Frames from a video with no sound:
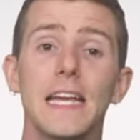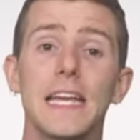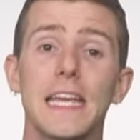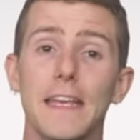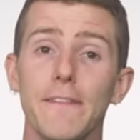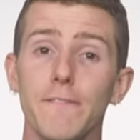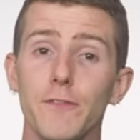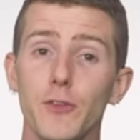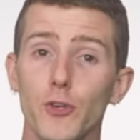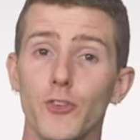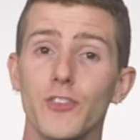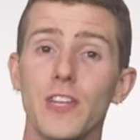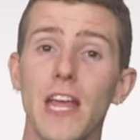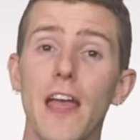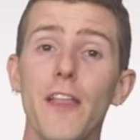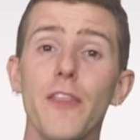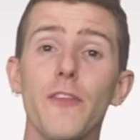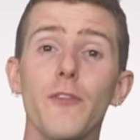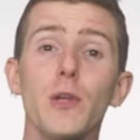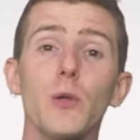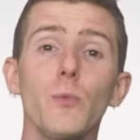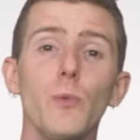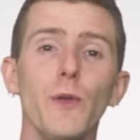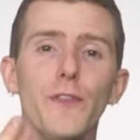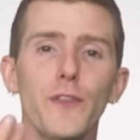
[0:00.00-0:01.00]
If you're
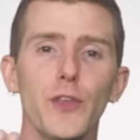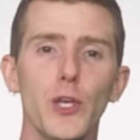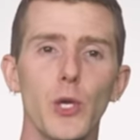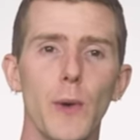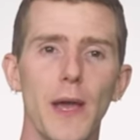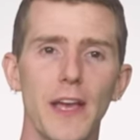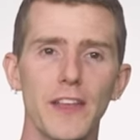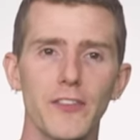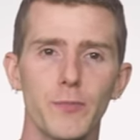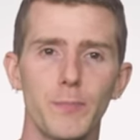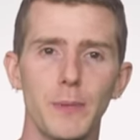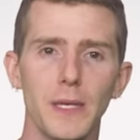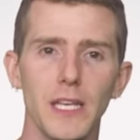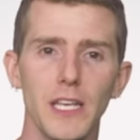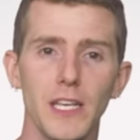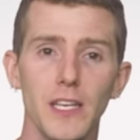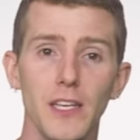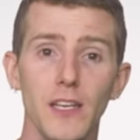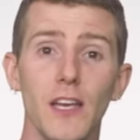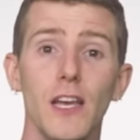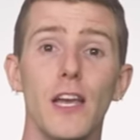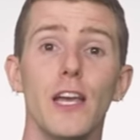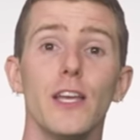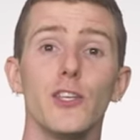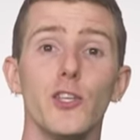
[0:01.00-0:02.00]
tethering with
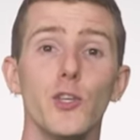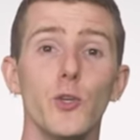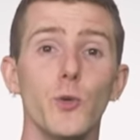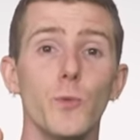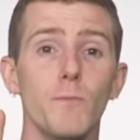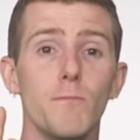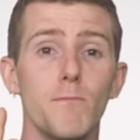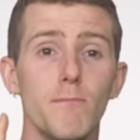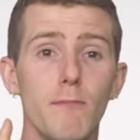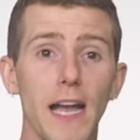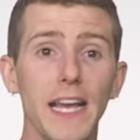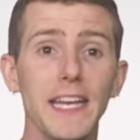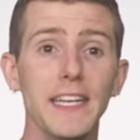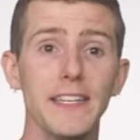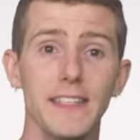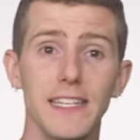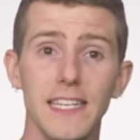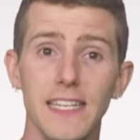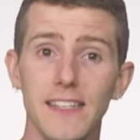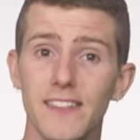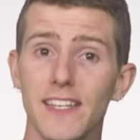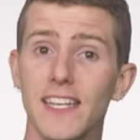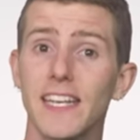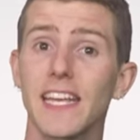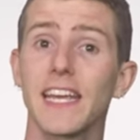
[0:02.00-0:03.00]
USB, you might
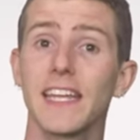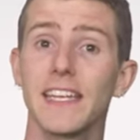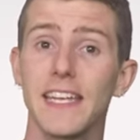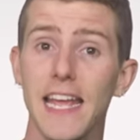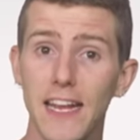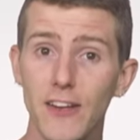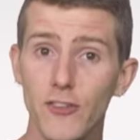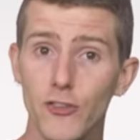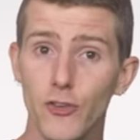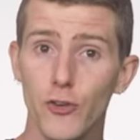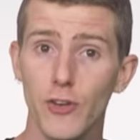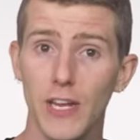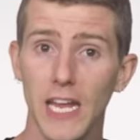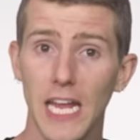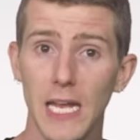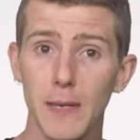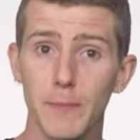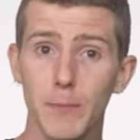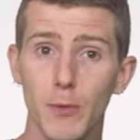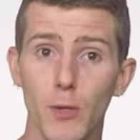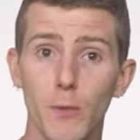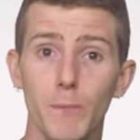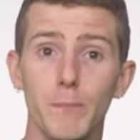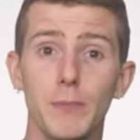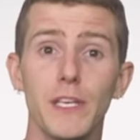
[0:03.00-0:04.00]
need to connect your
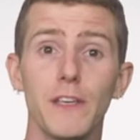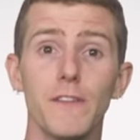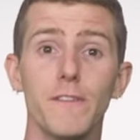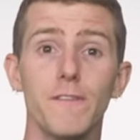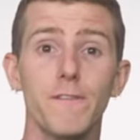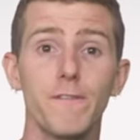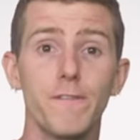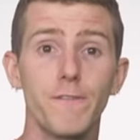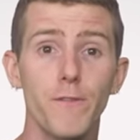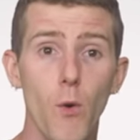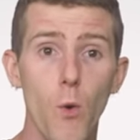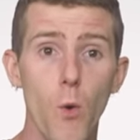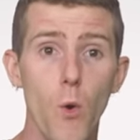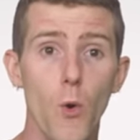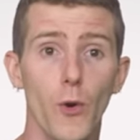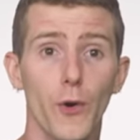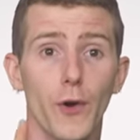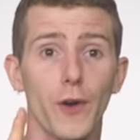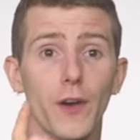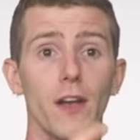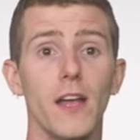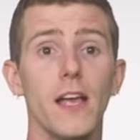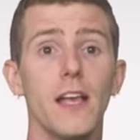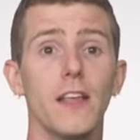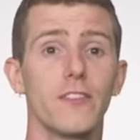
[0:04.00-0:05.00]
cable
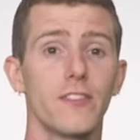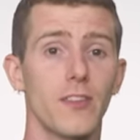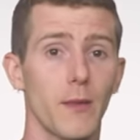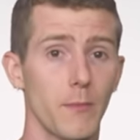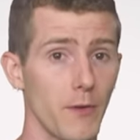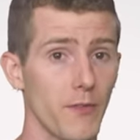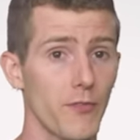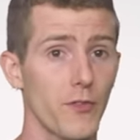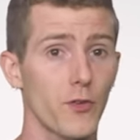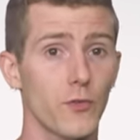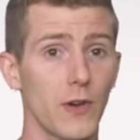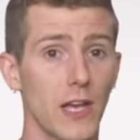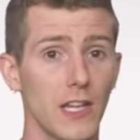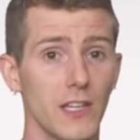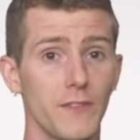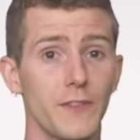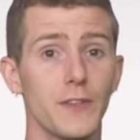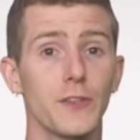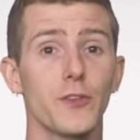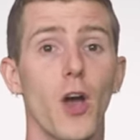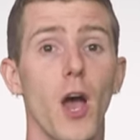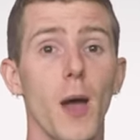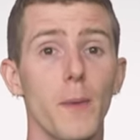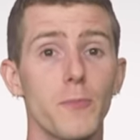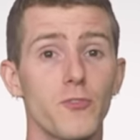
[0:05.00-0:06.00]
before some of the
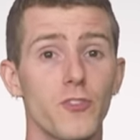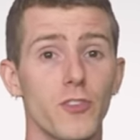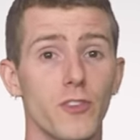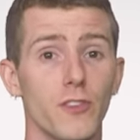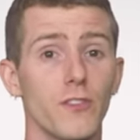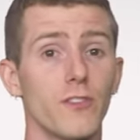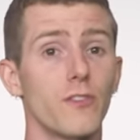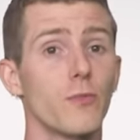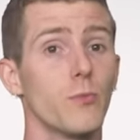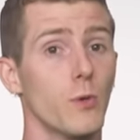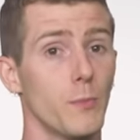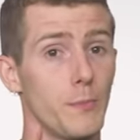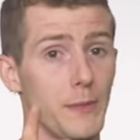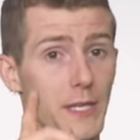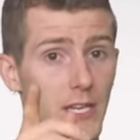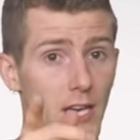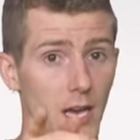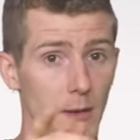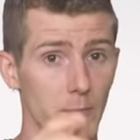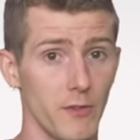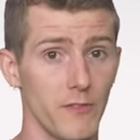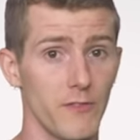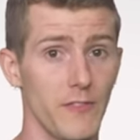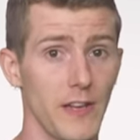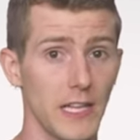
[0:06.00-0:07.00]
relevant options will
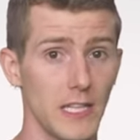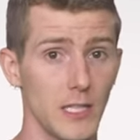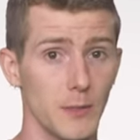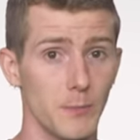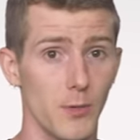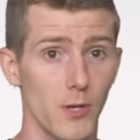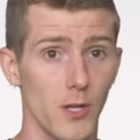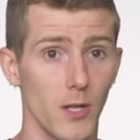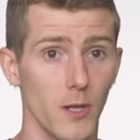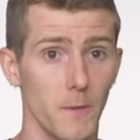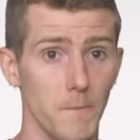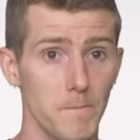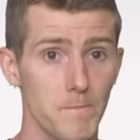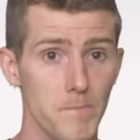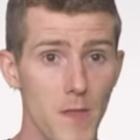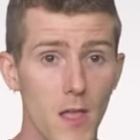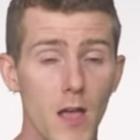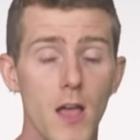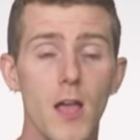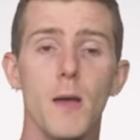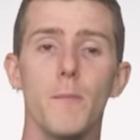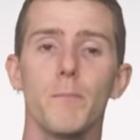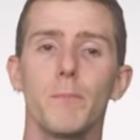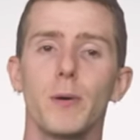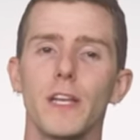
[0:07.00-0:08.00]
become available.
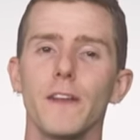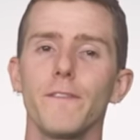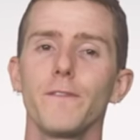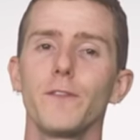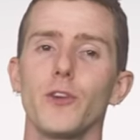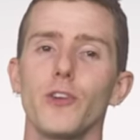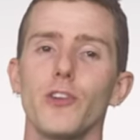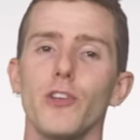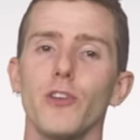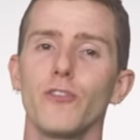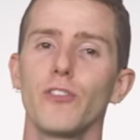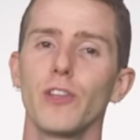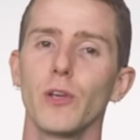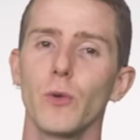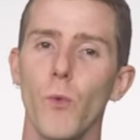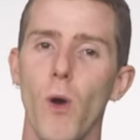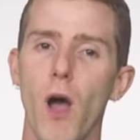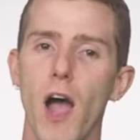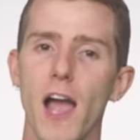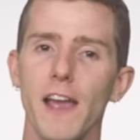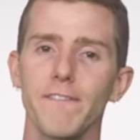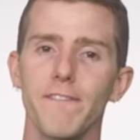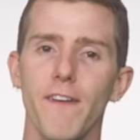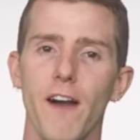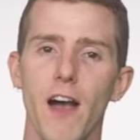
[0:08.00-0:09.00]
But if you're using
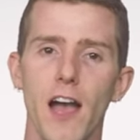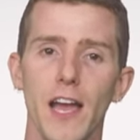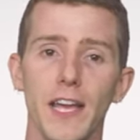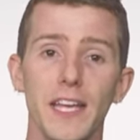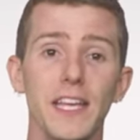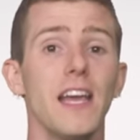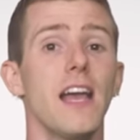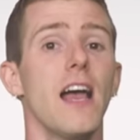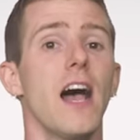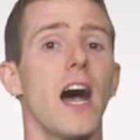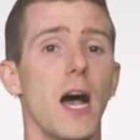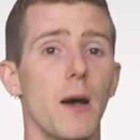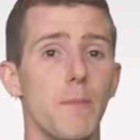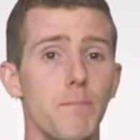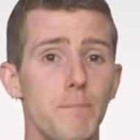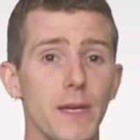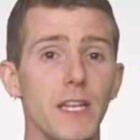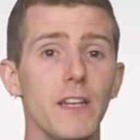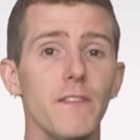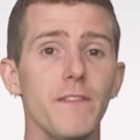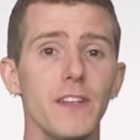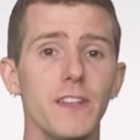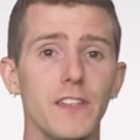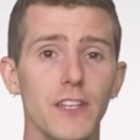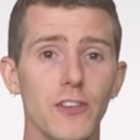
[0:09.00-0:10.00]
Wi-Fi, a
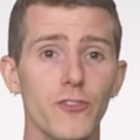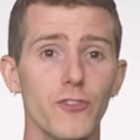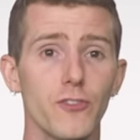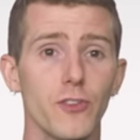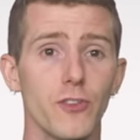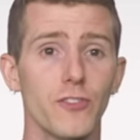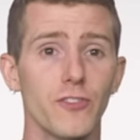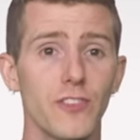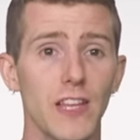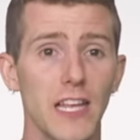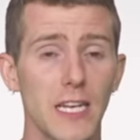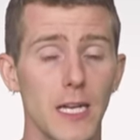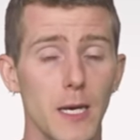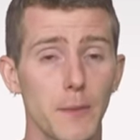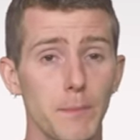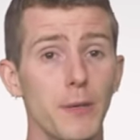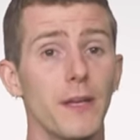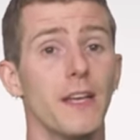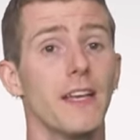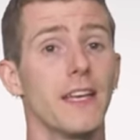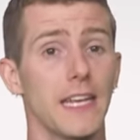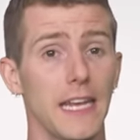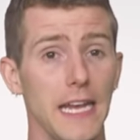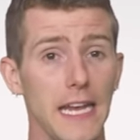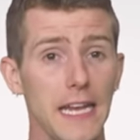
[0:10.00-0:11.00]
bit of additional
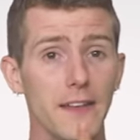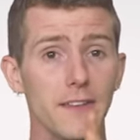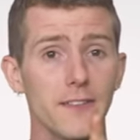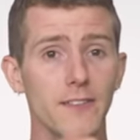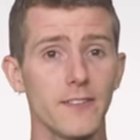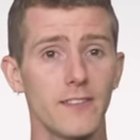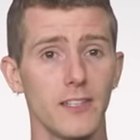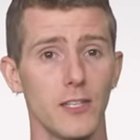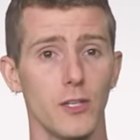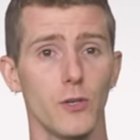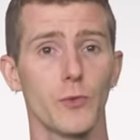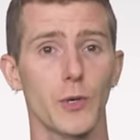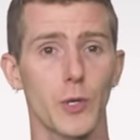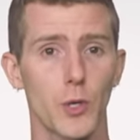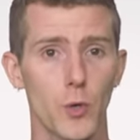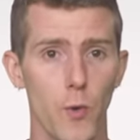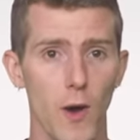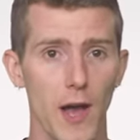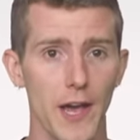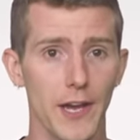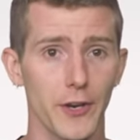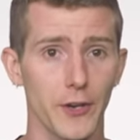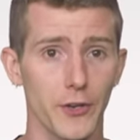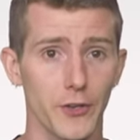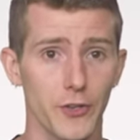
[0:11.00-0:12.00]
setup is still
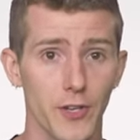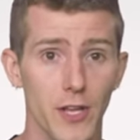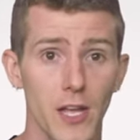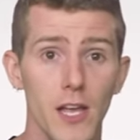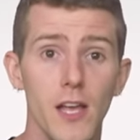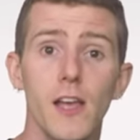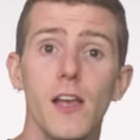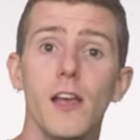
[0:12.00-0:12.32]
required.